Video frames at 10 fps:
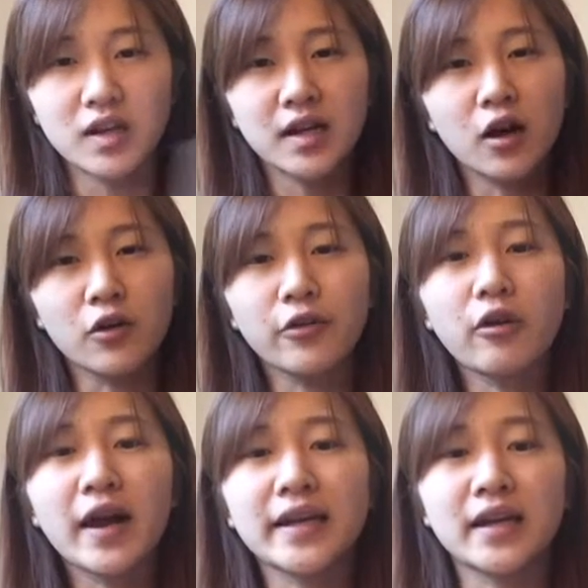Although
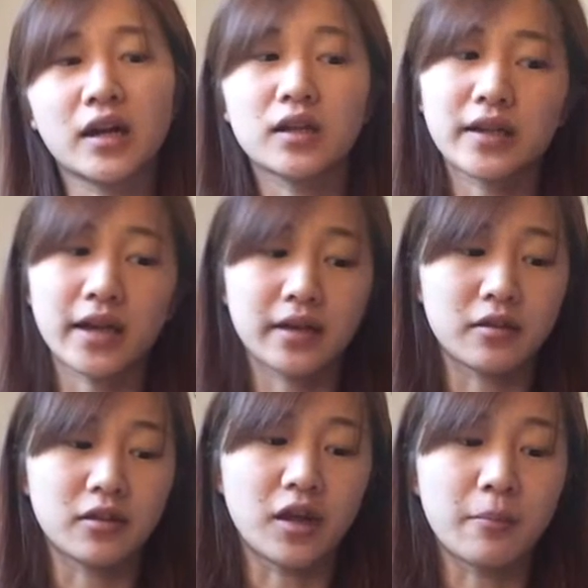I cannot get
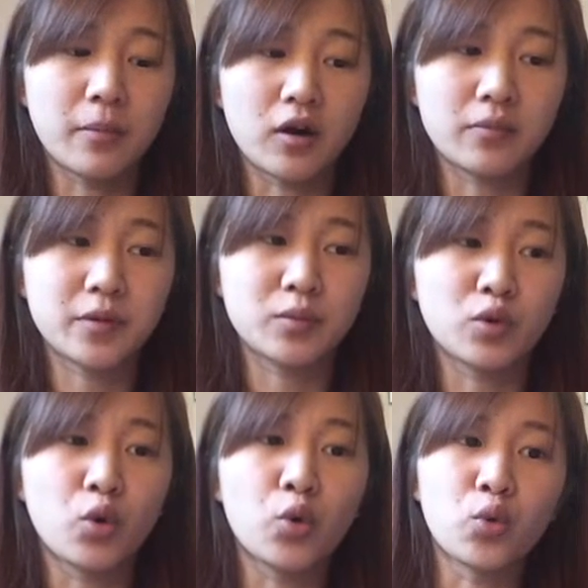the number of
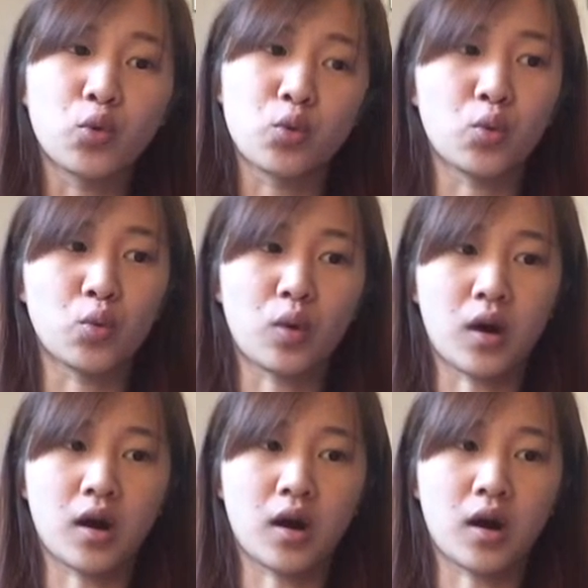people who